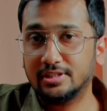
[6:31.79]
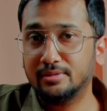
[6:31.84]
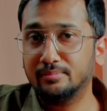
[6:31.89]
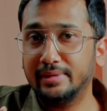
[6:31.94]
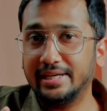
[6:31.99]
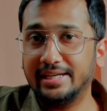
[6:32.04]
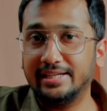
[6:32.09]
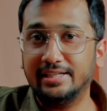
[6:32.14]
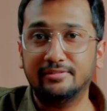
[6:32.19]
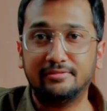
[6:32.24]
the
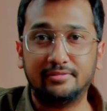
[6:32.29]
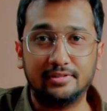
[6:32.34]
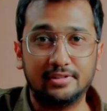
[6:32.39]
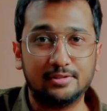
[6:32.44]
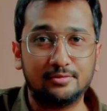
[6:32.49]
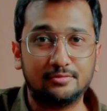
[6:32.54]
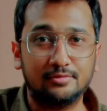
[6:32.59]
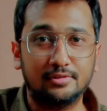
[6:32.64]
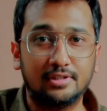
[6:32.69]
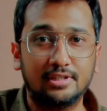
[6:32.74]
main
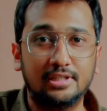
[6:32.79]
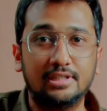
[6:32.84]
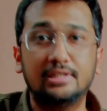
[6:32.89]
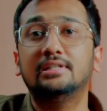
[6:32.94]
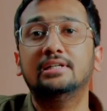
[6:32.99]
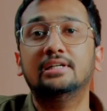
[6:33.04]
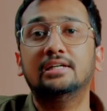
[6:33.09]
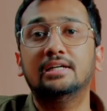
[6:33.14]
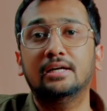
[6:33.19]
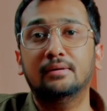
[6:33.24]
difference for a
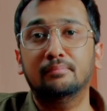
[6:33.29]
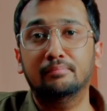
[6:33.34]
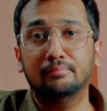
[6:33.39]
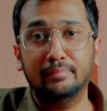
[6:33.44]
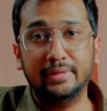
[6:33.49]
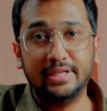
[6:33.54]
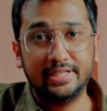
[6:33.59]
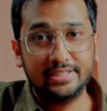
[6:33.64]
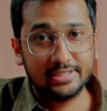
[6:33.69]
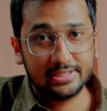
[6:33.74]

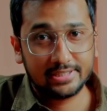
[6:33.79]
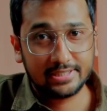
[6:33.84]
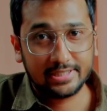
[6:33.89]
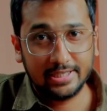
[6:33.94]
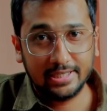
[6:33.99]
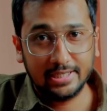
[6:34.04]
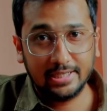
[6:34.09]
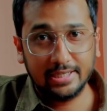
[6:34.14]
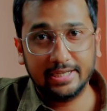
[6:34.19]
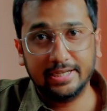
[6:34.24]
major
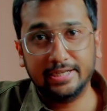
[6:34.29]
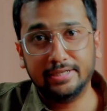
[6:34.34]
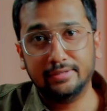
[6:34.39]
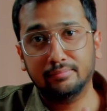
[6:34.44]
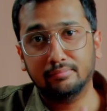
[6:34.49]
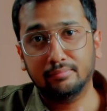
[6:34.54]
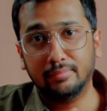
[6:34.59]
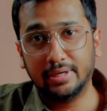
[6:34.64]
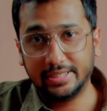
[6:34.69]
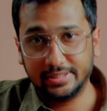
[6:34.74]
scale and
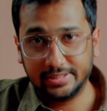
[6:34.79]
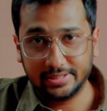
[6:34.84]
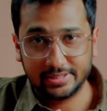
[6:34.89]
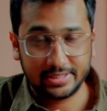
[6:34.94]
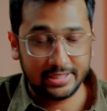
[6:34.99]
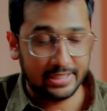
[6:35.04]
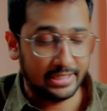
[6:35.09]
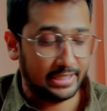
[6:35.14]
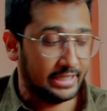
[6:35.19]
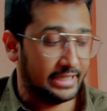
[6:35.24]
minor
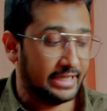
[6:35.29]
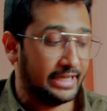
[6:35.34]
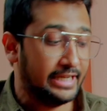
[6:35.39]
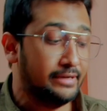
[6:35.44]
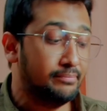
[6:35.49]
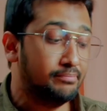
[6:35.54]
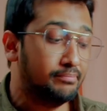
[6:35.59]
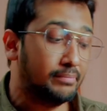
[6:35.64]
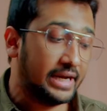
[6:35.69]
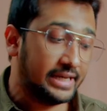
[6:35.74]
scale.
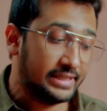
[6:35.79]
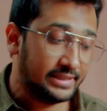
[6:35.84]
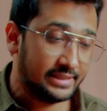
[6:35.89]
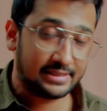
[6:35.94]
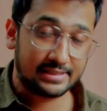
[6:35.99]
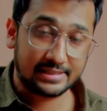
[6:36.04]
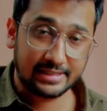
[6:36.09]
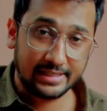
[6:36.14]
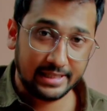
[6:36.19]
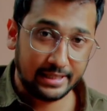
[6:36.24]
In minor
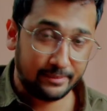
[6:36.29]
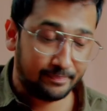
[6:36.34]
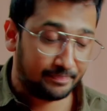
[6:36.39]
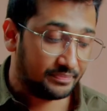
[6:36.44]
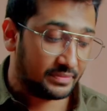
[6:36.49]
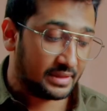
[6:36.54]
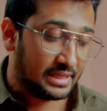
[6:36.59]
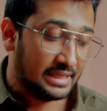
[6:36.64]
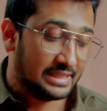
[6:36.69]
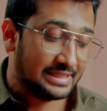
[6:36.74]
scale,
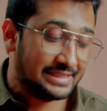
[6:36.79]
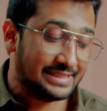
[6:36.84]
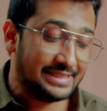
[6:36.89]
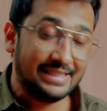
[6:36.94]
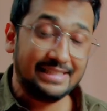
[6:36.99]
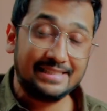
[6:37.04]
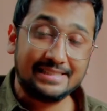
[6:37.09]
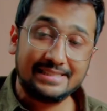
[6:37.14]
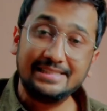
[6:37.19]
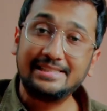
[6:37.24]

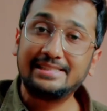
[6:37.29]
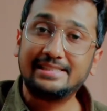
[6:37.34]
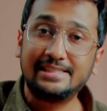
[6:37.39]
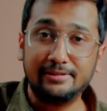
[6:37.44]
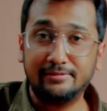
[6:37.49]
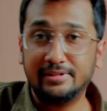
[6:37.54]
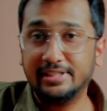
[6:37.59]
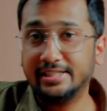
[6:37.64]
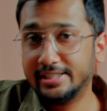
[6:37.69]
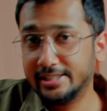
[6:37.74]
3, 6,
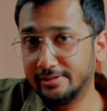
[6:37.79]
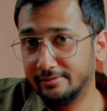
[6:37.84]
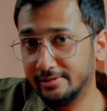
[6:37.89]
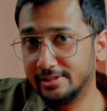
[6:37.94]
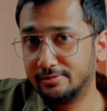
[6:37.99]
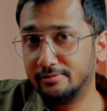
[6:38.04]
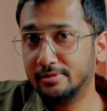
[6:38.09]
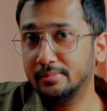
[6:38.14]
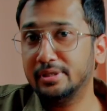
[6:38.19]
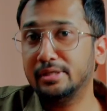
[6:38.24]
7
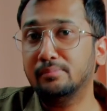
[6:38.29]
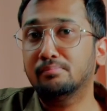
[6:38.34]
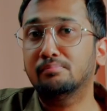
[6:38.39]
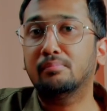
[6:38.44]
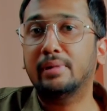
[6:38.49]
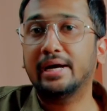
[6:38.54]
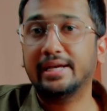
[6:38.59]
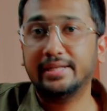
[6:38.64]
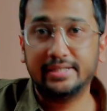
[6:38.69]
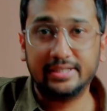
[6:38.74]
intervals will be
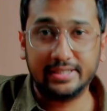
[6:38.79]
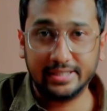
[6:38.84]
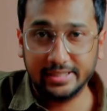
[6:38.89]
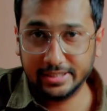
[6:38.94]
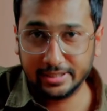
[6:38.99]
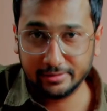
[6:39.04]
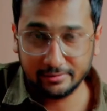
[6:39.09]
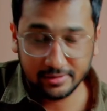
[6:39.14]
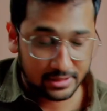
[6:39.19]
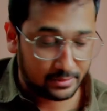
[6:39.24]
minor
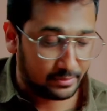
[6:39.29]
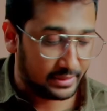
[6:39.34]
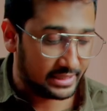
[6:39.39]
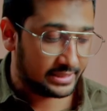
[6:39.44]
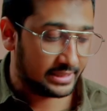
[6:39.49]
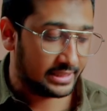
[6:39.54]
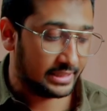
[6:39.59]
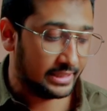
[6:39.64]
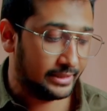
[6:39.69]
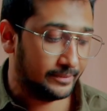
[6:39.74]
intervals
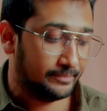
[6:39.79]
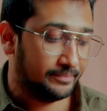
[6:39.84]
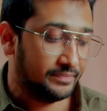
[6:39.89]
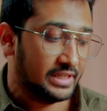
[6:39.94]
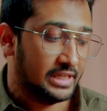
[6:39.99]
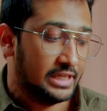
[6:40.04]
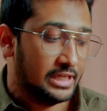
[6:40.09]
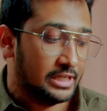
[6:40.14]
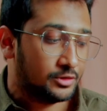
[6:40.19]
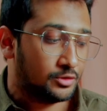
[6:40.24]
basically.
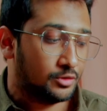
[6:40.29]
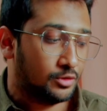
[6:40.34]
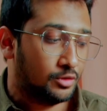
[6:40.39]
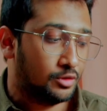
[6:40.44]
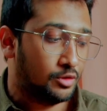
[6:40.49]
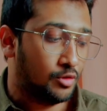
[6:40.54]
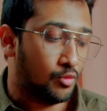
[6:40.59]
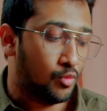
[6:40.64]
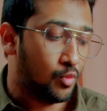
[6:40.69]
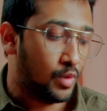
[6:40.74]

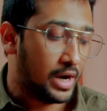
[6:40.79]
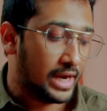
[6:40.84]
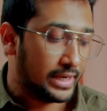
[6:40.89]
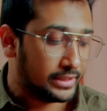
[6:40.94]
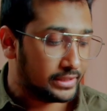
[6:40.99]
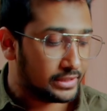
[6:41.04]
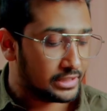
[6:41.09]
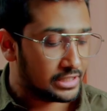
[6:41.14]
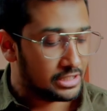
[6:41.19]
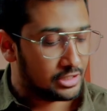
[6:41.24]
So
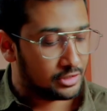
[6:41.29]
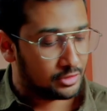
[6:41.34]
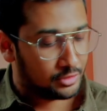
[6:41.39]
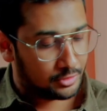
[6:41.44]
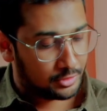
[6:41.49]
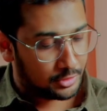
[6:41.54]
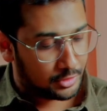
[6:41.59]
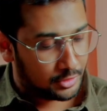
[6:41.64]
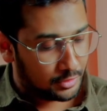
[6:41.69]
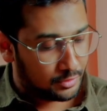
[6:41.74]

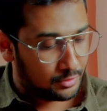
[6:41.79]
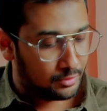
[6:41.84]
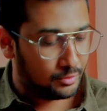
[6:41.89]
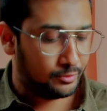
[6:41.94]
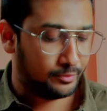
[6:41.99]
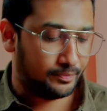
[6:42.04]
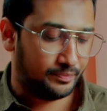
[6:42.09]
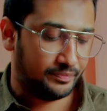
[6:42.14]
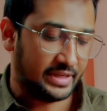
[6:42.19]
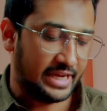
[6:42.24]
1,
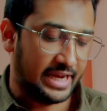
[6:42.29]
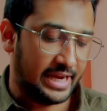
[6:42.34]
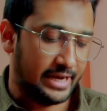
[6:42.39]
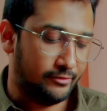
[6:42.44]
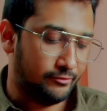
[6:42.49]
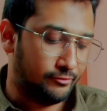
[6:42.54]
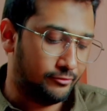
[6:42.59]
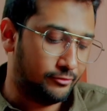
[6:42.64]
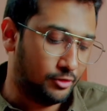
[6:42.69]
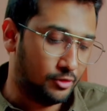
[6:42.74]
2
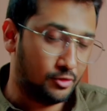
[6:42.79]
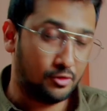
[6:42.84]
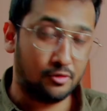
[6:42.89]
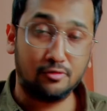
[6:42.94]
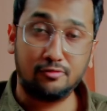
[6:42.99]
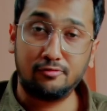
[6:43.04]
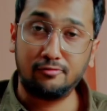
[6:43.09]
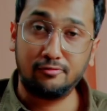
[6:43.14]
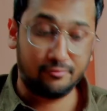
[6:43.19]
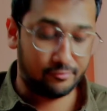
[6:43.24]
and
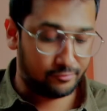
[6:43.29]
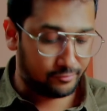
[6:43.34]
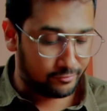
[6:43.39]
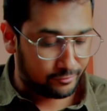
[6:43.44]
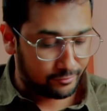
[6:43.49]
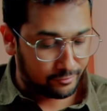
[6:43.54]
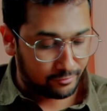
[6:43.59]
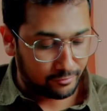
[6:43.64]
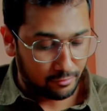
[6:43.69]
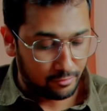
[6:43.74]
4,
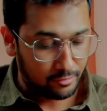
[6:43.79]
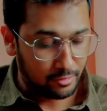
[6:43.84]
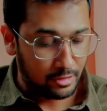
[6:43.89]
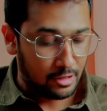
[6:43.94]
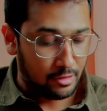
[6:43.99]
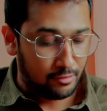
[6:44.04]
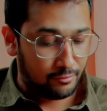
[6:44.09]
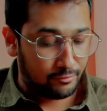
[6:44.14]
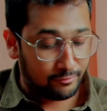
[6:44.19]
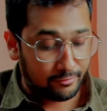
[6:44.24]

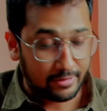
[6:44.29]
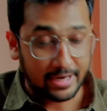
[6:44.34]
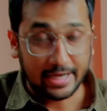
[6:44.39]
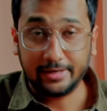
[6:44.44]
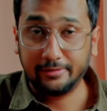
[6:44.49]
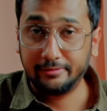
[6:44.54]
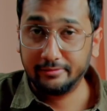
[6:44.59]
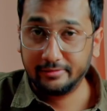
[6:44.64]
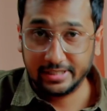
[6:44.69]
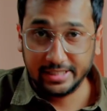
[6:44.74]

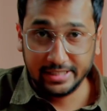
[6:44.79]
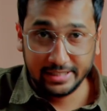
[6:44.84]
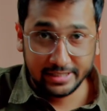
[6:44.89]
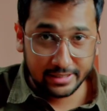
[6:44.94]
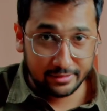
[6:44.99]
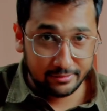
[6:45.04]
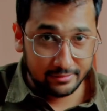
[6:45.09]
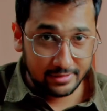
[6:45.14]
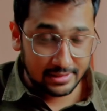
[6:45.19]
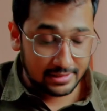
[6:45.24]
5
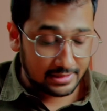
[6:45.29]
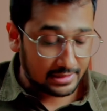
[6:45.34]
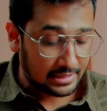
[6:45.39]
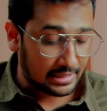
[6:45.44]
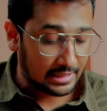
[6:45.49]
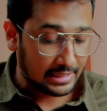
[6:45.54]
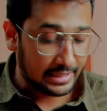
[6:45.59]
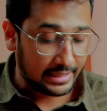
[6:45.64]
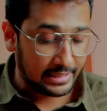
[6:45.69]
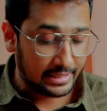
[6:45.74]
intervals are
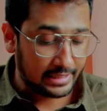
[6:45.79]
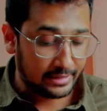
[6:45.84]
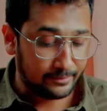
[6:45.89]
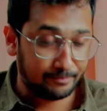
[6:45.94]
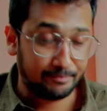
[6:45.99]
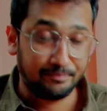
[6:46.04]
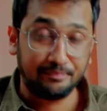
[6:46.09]
like a